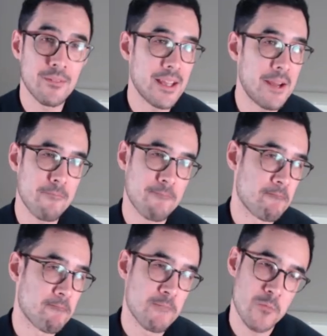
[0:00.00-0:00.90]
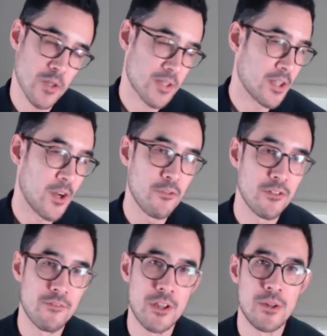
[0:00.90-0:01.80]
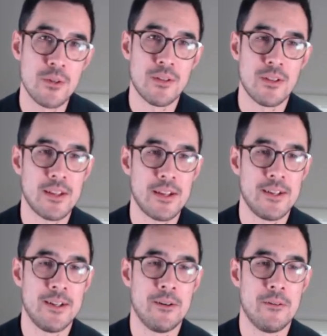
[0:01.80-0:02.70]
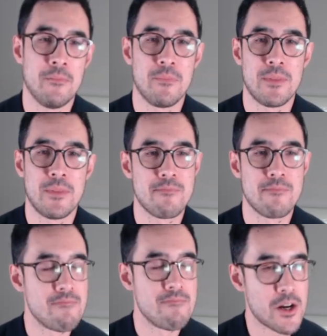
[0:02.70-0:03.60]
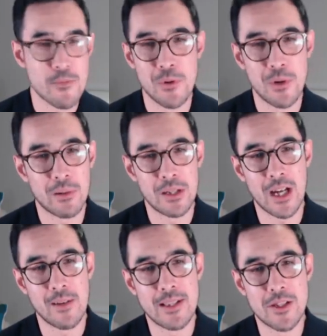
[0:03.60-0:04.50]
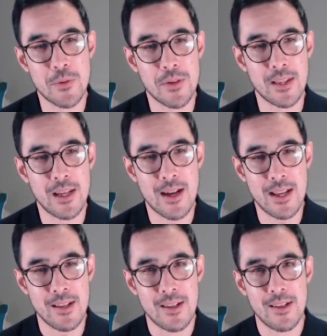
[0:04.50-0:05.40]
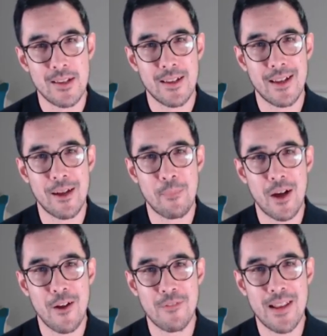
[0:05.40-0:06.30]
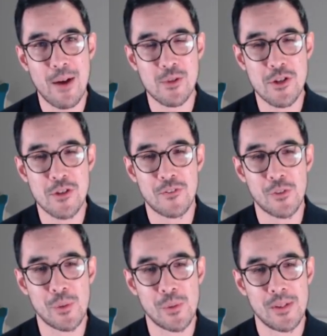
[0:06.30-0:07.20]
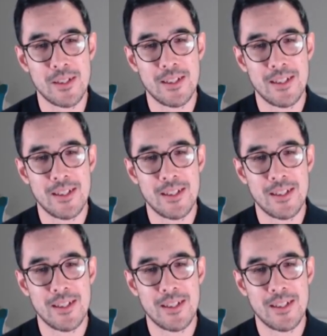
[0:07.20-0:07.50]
Yep. Just an overview. Um, there's much more I'm going to go into on the night, uh, but hopefully that was useful.